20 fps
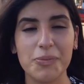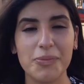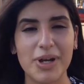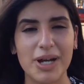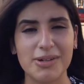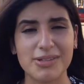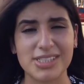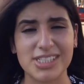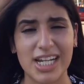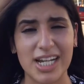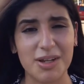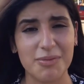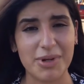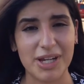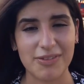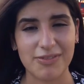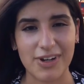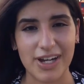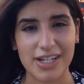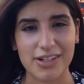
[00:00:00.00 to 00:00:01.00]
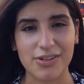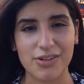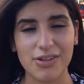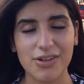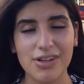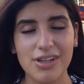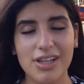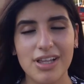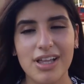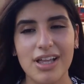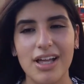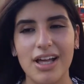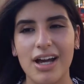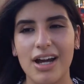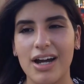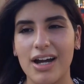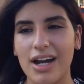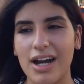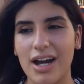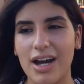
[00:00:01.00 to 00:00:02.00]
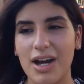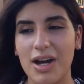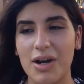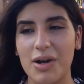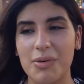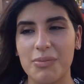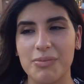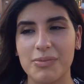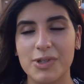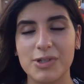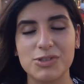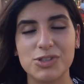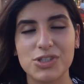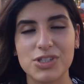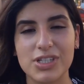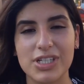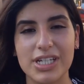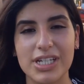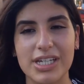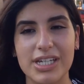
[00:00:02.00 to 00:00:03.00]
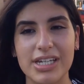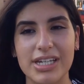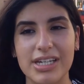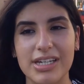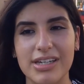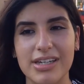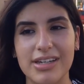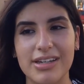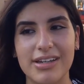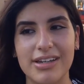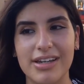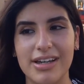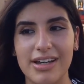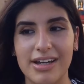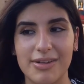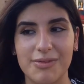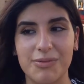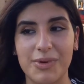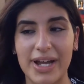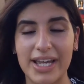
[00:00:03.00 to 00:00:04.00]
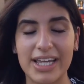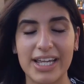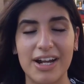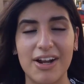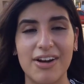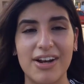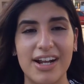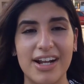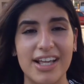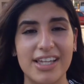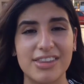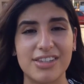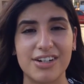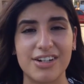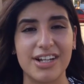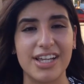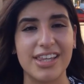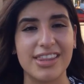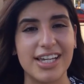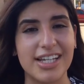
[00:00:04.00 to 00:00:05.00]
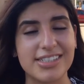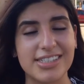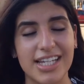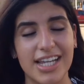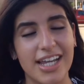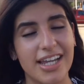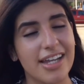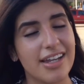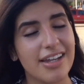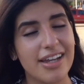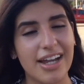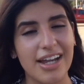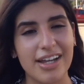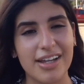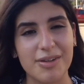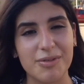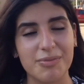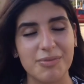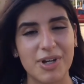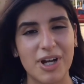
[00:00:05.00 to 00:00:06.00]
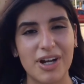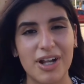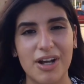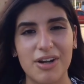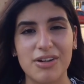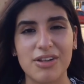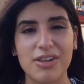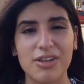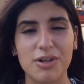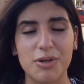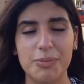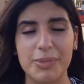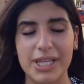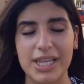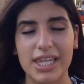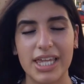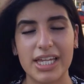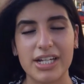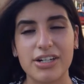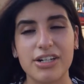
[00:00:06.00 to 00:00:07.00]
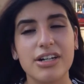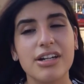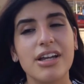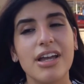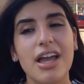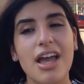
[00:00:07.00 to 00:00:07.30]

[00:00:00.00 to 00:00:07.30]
I was taking my final. Usually, I get out at 8:30, and that day, I got out a little bit later.